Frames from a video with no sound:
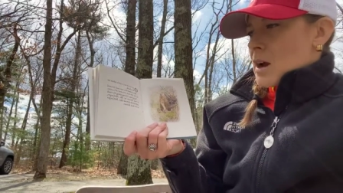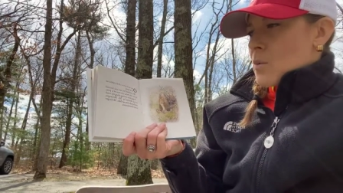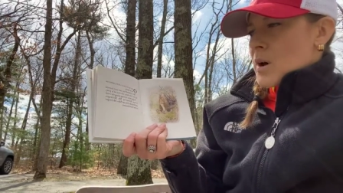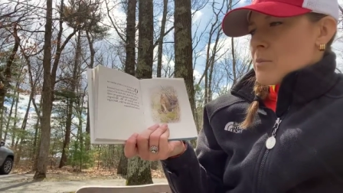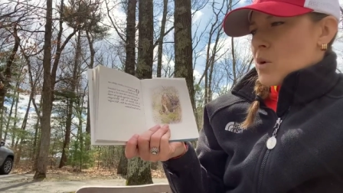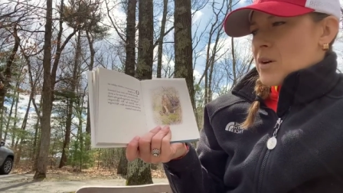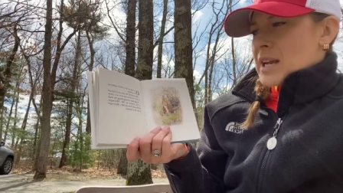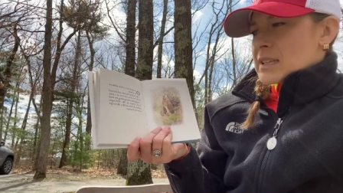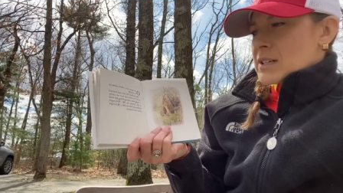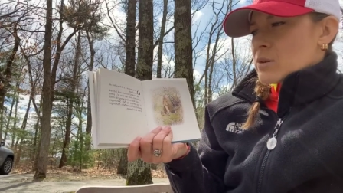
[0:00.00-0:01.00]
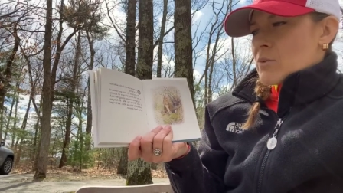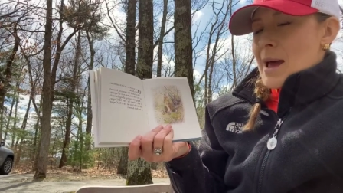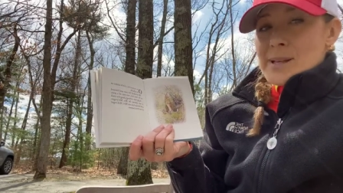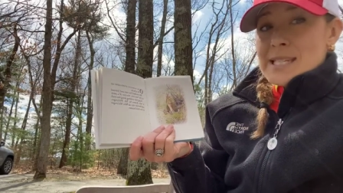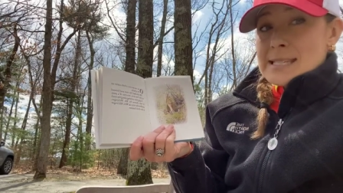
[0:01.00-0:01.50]
One morning, a little
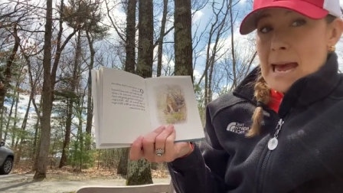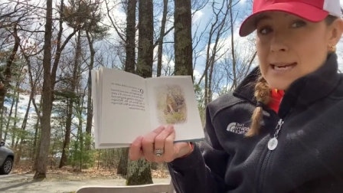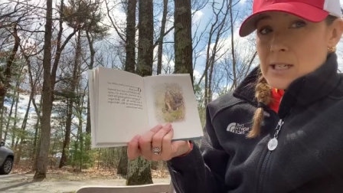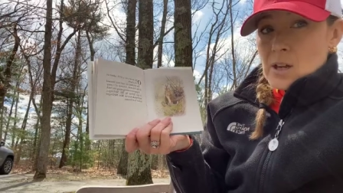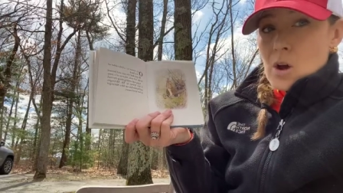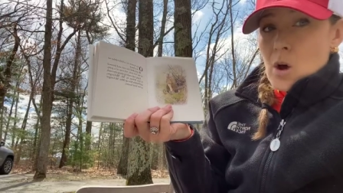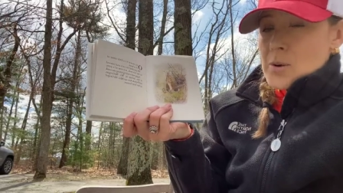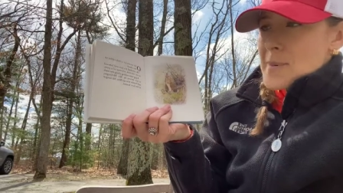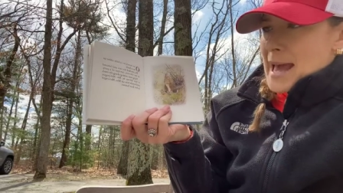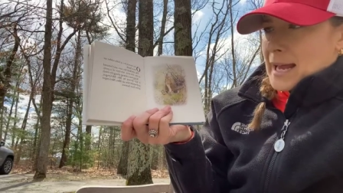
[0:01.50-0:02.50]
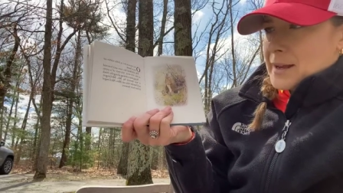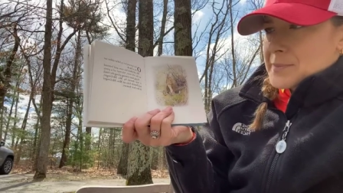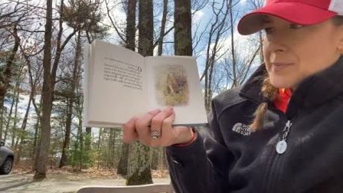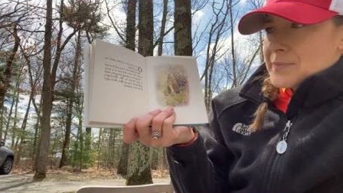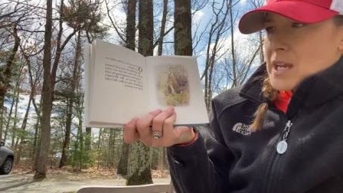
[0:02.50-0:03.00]
rabbit sat on a bank
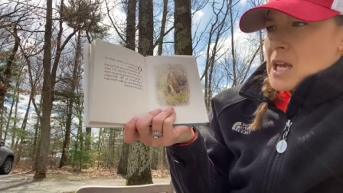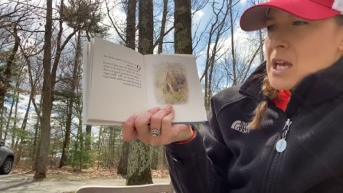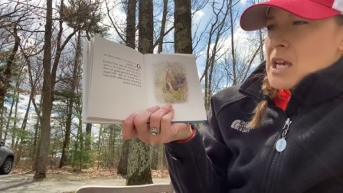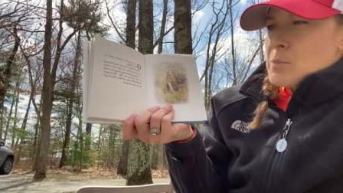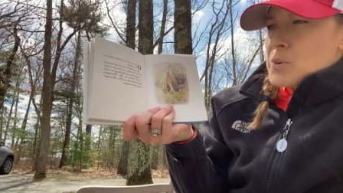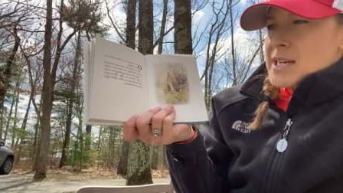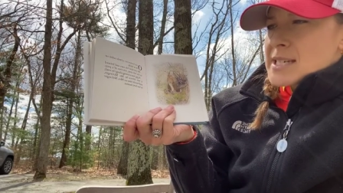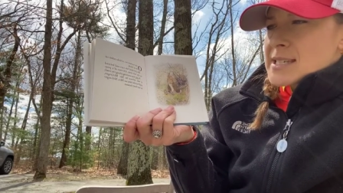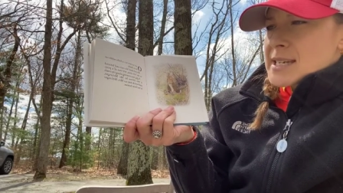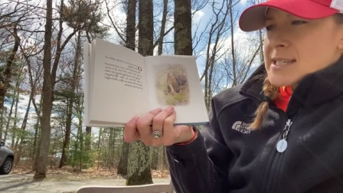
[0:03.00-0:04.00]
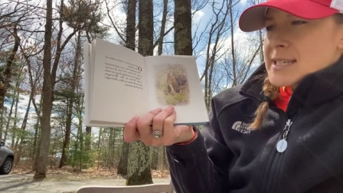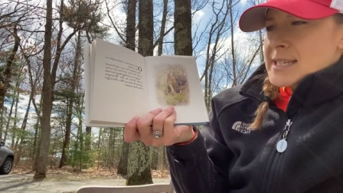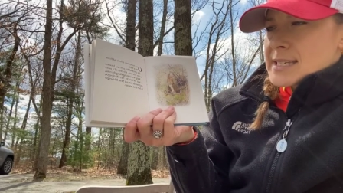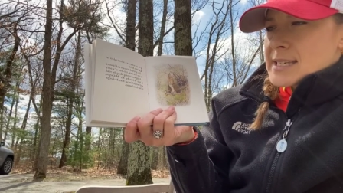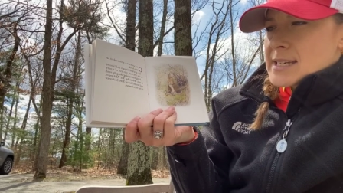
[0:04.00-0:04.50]
he pricked his ears and
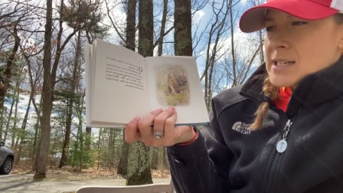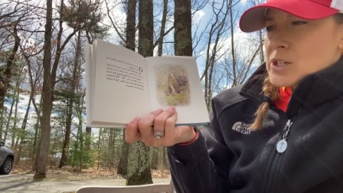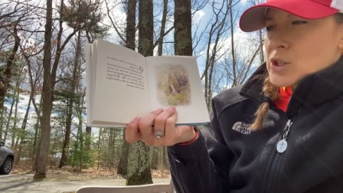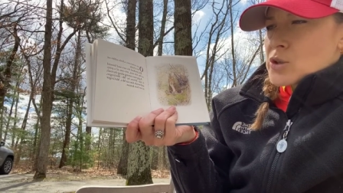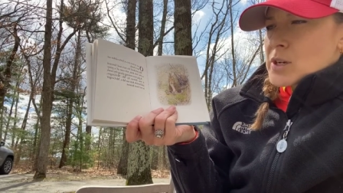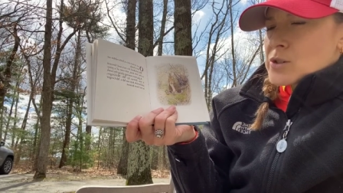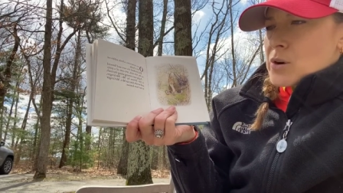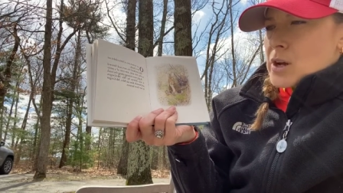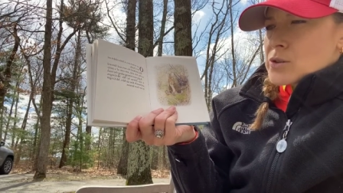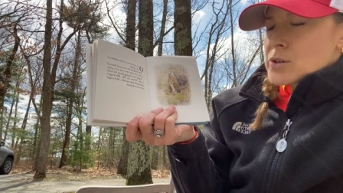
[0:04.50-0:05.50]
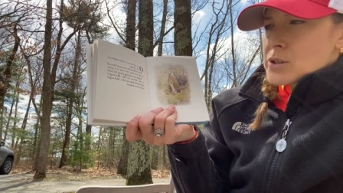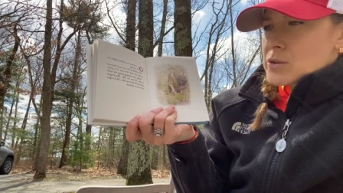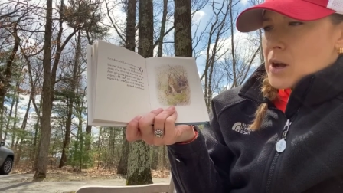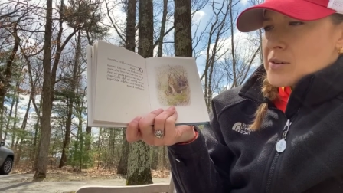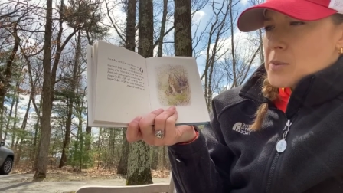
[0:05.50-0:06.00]
listened to the trit trot, trit
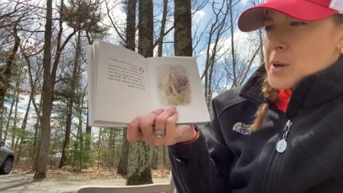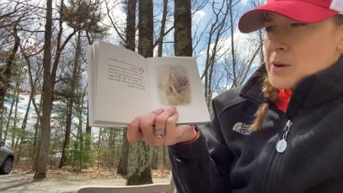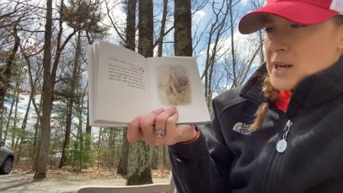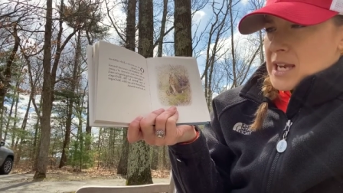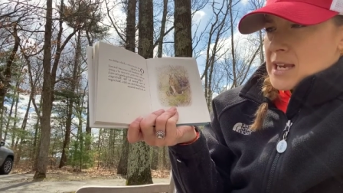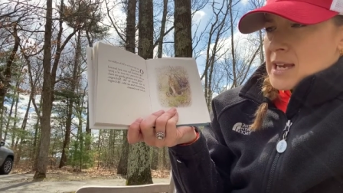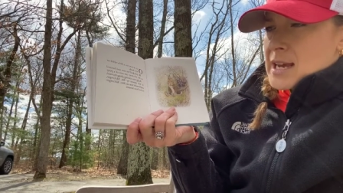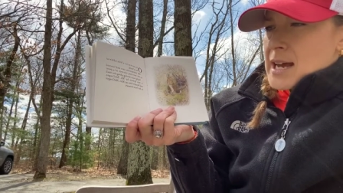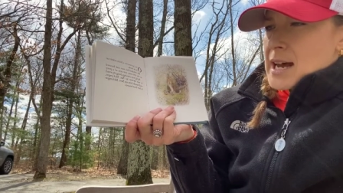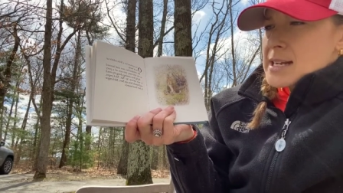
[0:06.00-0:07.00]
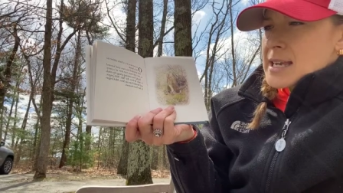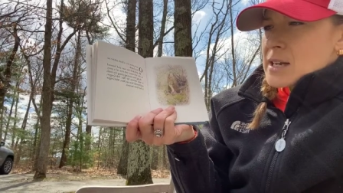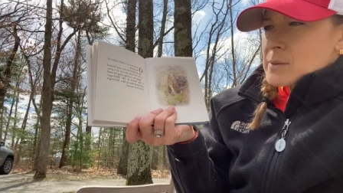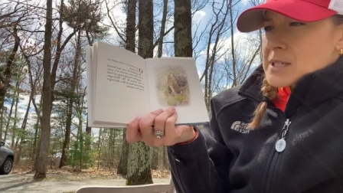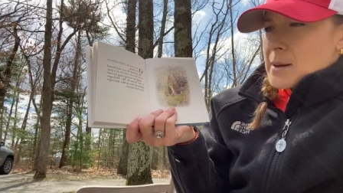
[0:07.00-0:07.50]
trot of a pony. A gig
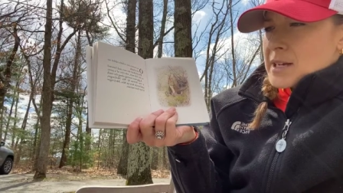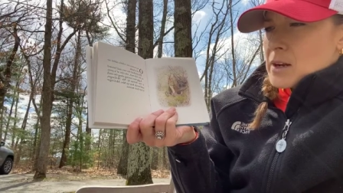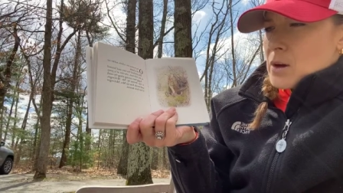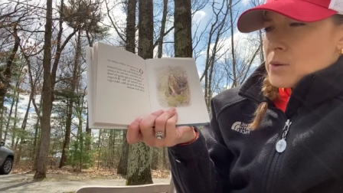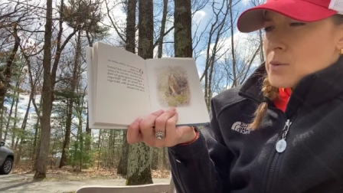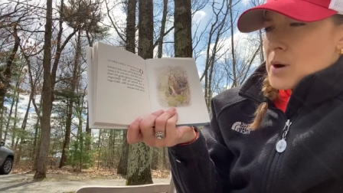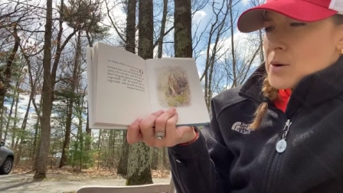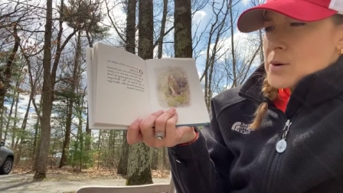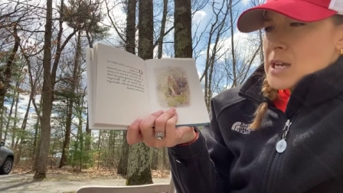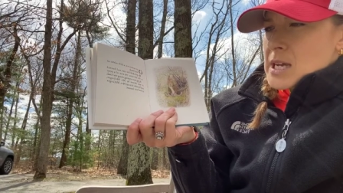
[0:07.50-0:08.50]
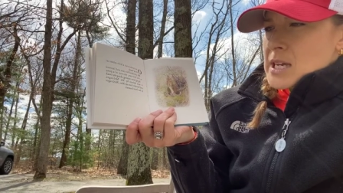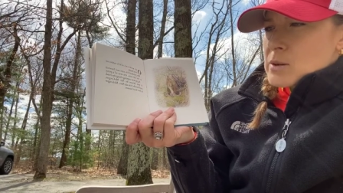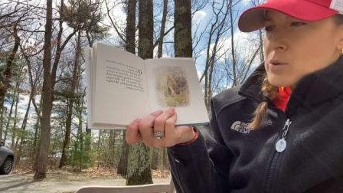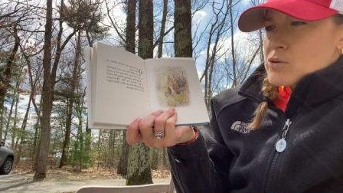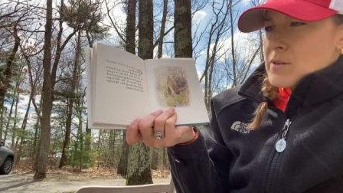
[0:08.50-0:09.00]
was coming along the road.
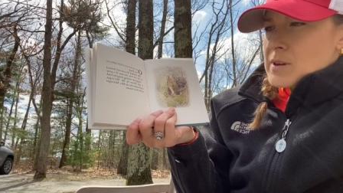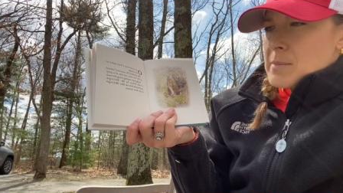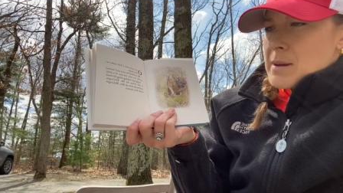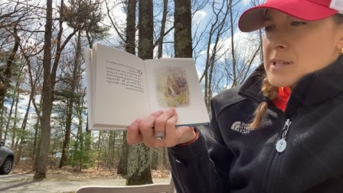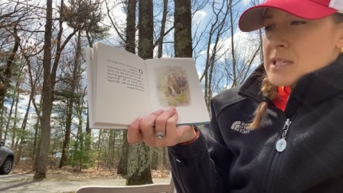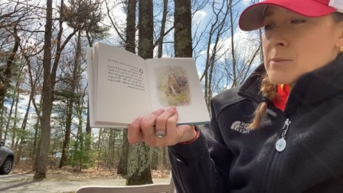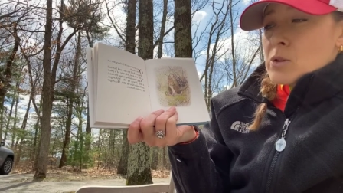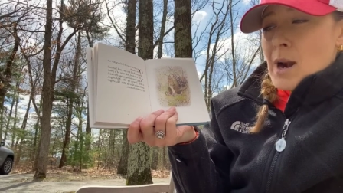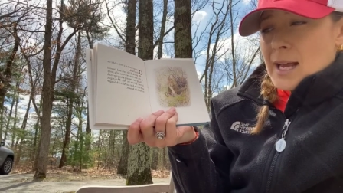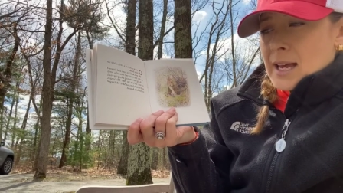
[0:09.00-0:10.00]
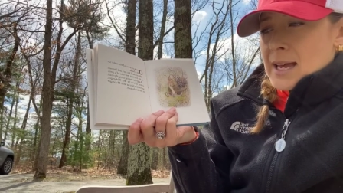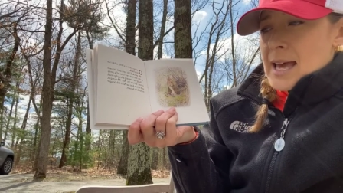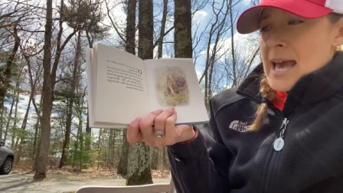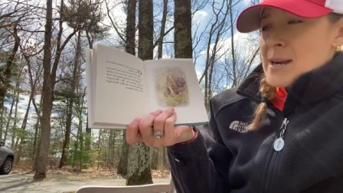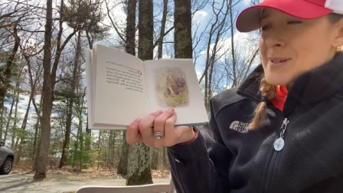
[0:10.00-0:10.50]
It was driven by Mr. McGregor,
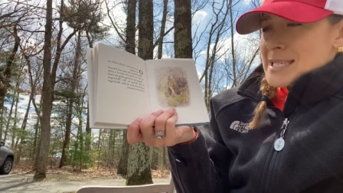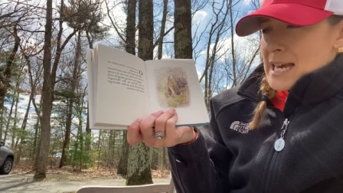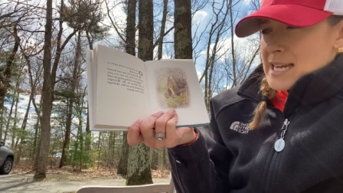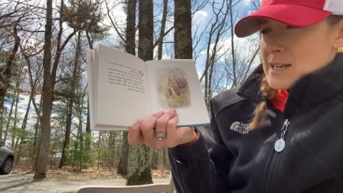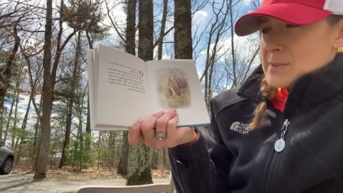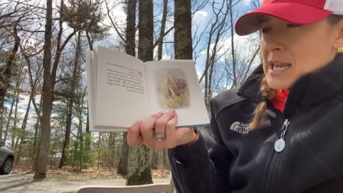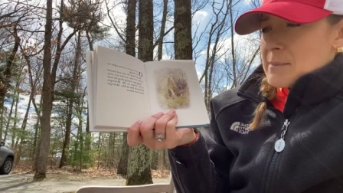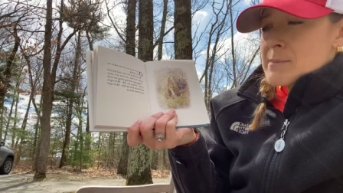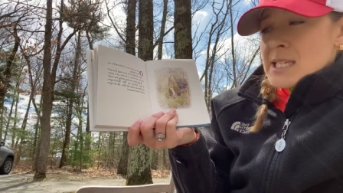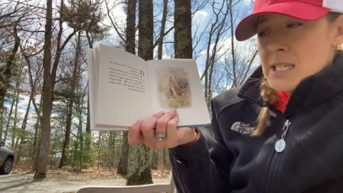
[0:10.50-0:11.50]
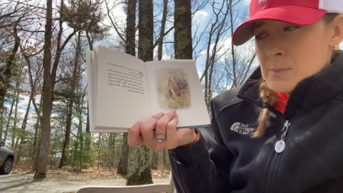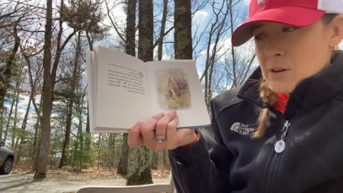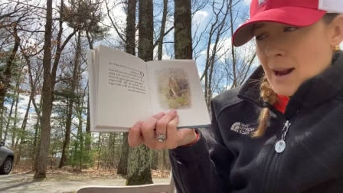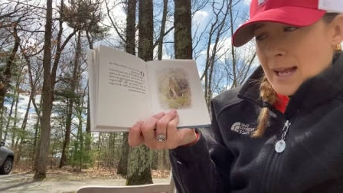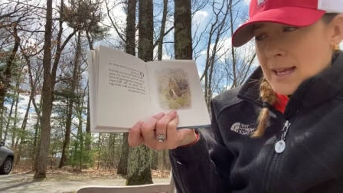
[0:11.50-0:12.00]
and beside him sat Mrs.
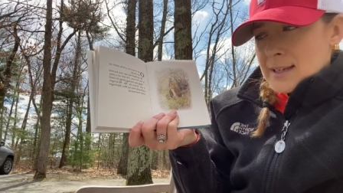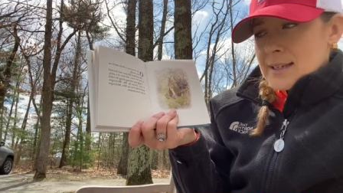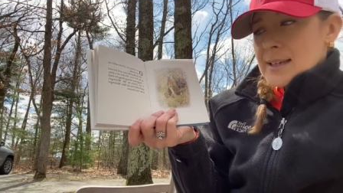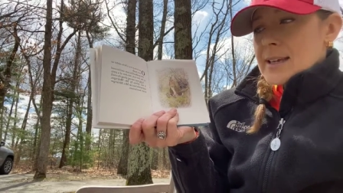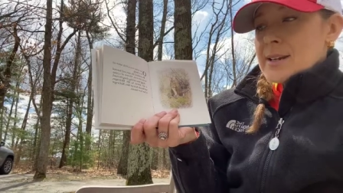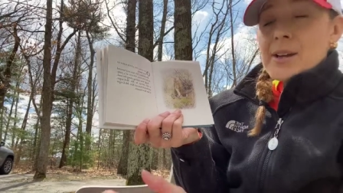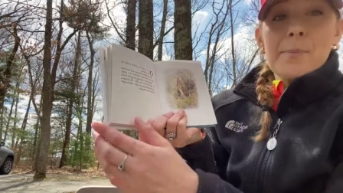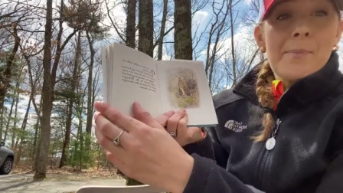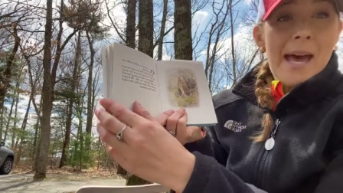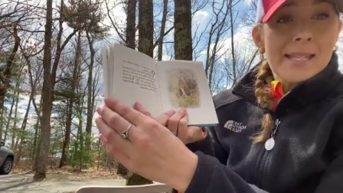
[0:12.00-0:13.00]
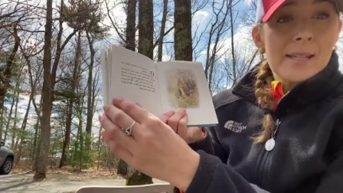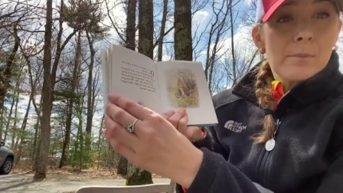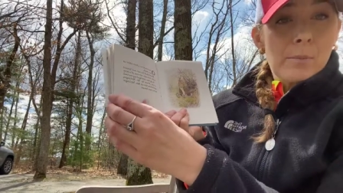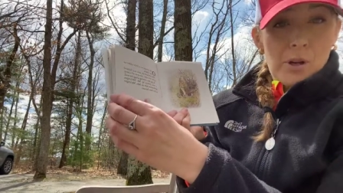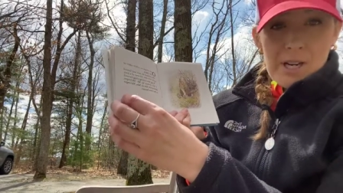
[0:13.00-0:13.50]
McGregor in her best
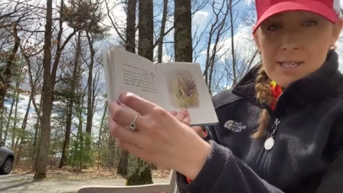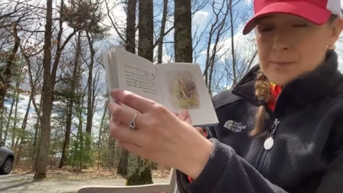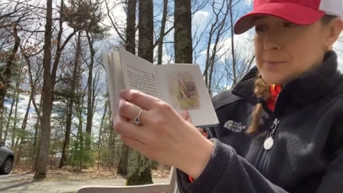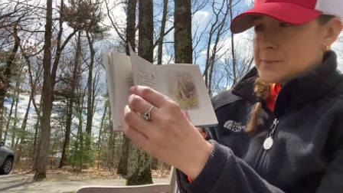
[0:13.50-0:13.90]
bonnet.